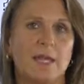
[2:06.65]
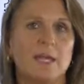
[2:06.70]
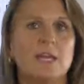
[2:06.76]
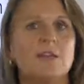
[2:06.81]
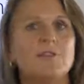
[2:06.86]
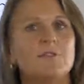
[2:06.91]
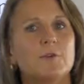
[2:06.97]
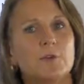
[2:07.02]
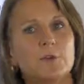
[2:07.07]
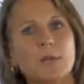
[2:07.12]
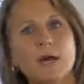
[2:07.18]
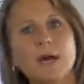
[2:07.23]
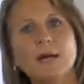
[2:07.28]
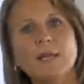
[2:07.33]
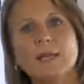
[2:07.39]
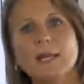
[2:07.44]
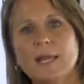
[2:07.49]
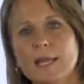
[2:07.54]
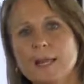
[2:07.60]
If you're
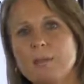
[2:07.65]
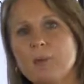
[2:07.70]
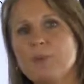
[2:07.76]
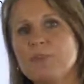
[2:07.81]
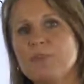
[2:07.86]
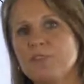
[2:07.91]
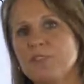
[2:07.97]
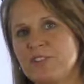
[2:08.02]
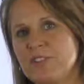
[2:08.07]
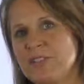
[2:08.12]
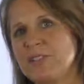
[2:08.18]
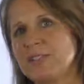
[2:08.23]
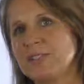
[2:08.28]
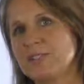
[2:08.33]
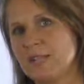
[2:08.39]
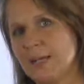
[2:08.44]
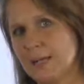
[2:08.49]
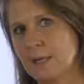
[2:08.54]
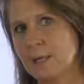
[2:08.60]
not able to see the
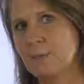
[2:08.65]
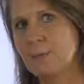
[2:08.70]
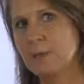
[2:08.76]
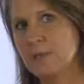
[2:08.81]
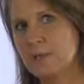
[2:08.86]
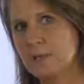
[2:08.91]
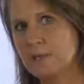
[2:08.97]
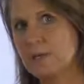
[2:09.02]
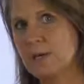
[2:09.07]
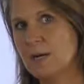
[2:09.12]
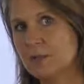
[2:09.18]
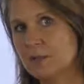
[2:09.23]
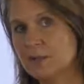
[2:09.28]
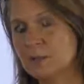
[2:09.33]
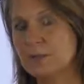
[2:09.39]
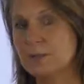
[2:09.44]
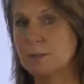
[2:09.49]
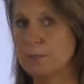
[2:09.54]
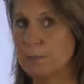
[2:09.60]
second opinion
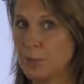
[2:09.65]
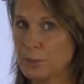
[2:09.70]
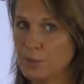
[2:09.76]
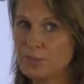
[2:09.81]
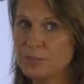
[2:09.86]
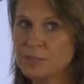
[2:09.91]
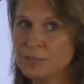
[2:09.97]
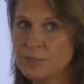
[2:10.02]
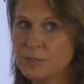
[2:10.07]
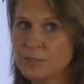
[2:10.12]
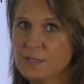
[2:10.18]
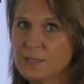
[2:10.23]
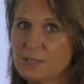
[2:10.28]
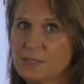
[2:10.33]
doctor in person,